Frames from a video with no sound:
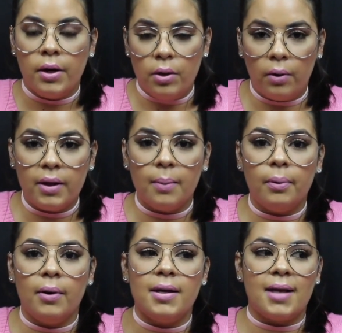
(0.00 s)
know the
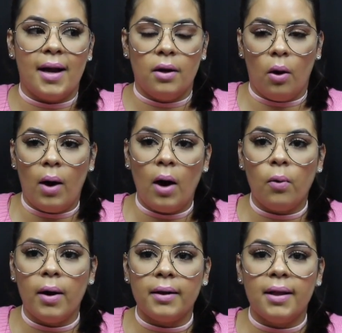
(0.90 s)
employees, and know how
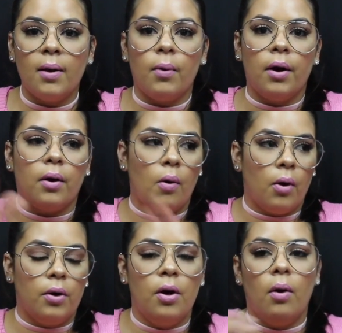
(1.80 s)
quick they work,
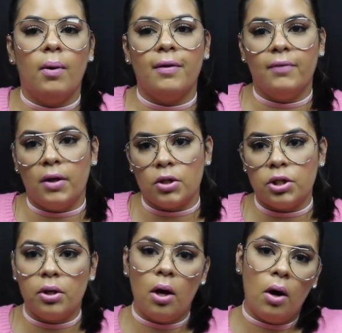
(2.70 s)
or know if they're
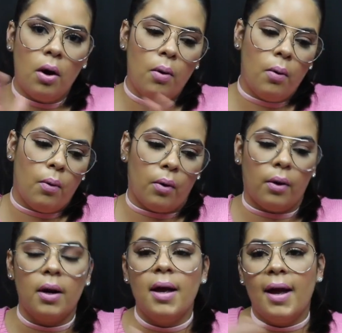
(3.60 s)
slow
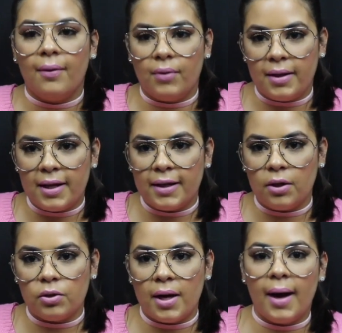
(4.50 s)
or if they take
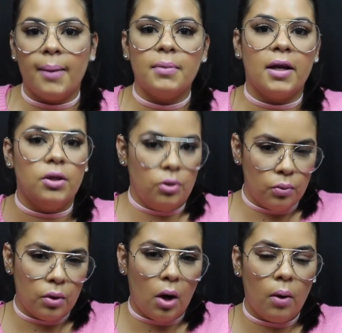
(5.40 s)
their time, then
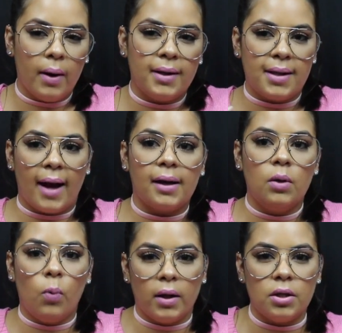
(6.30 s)
you know
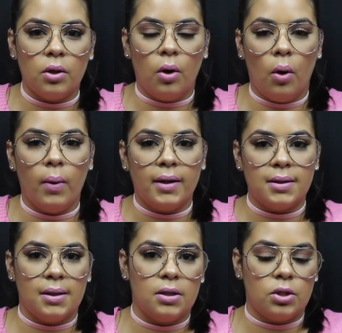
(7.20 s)
exactly when to go
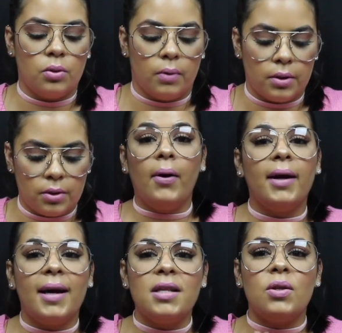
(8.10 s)
into the stores.
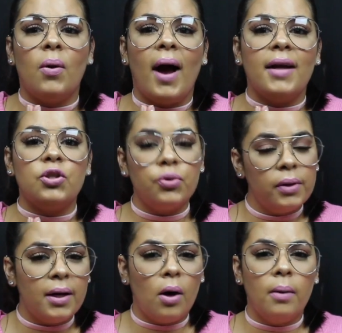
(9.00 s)
Alright guys, so I
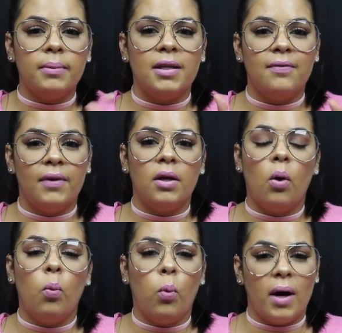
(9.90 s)
truly hope this
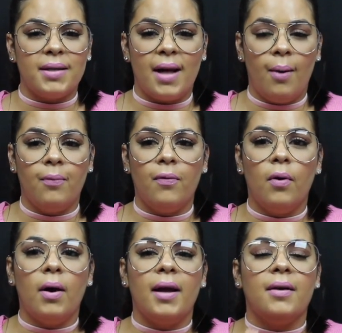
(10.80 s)
video was
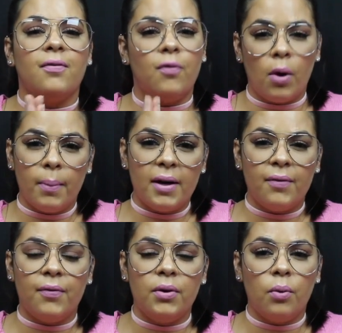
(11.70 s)
helpful and
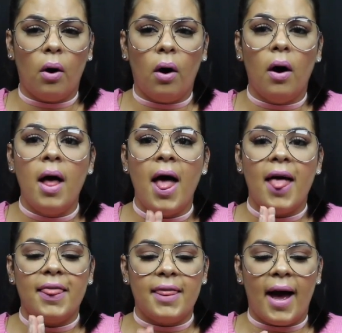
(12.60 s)
informative for you all
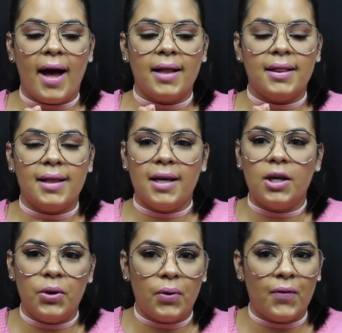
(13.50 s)
that
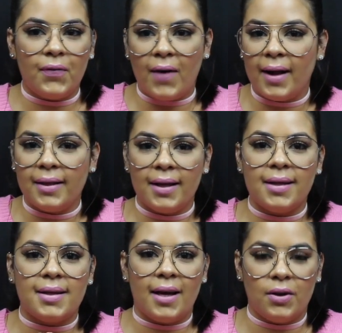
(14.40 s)
think you don't find
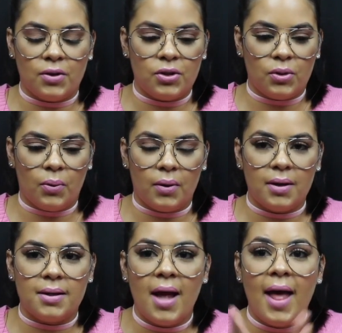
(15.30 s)
things at your
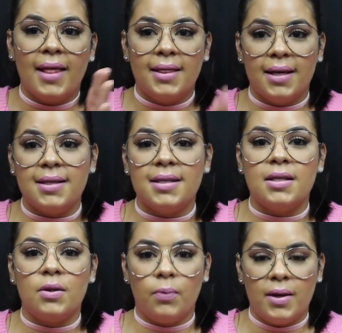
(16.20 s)
stores. This
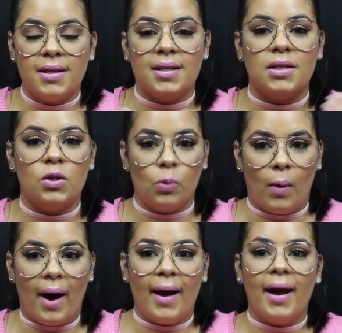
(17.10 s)
is the reasons
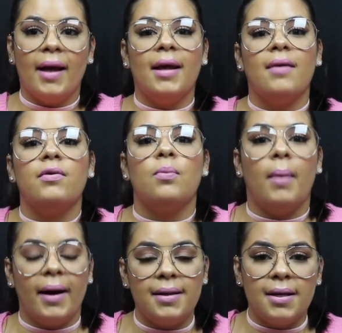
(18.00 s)
why I gave you
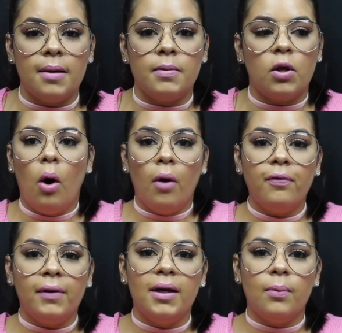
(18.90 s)
my tips.
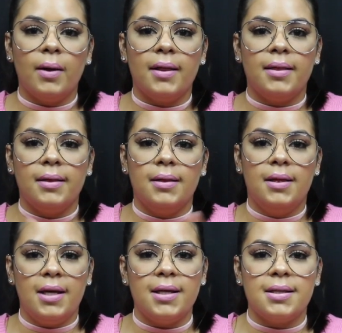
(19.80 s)
Hopefully with
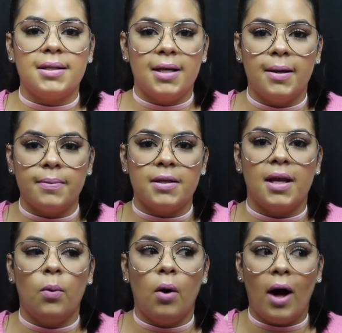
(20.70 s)
these tips
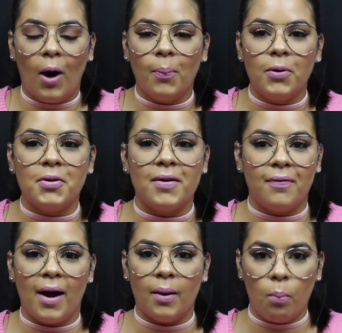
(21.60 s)
it will help you to
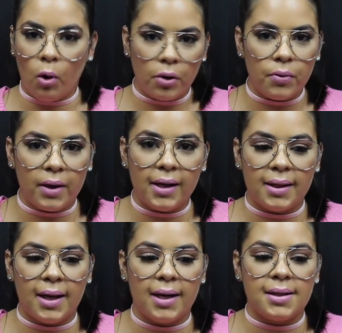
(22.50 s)
find more unique
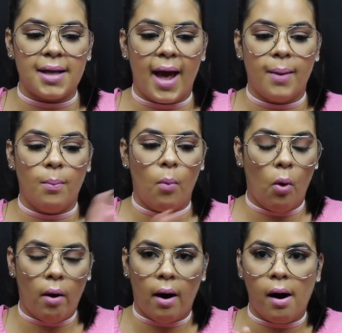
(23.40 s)
things and
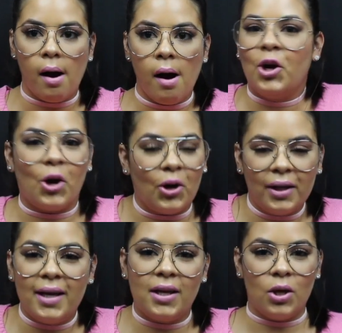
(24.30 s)
more
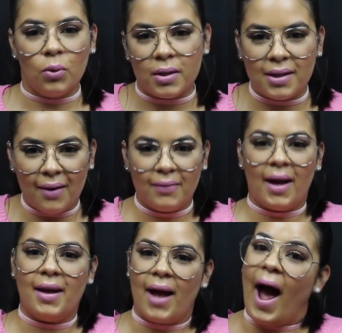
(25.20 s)
girly cute stuff
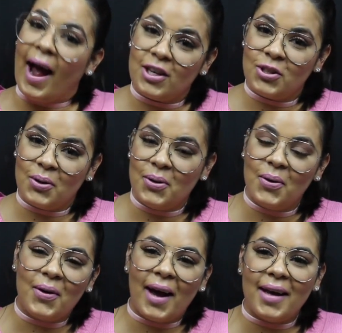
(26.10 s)
that I show
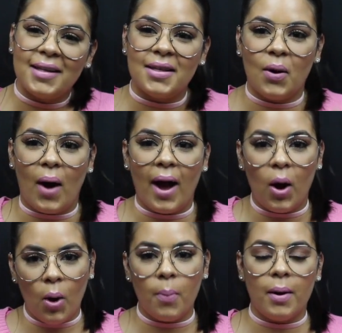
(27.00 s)
you guys. So I
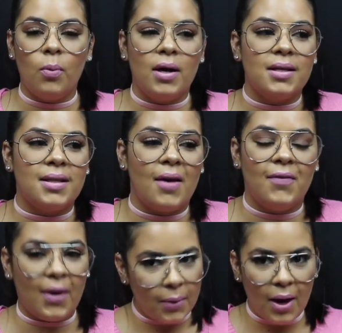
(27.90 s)
hope it was
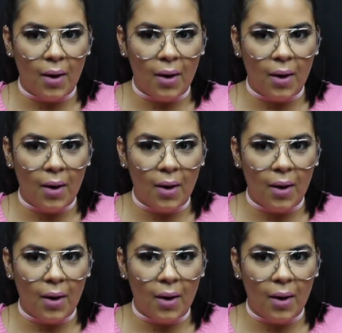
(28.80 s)
very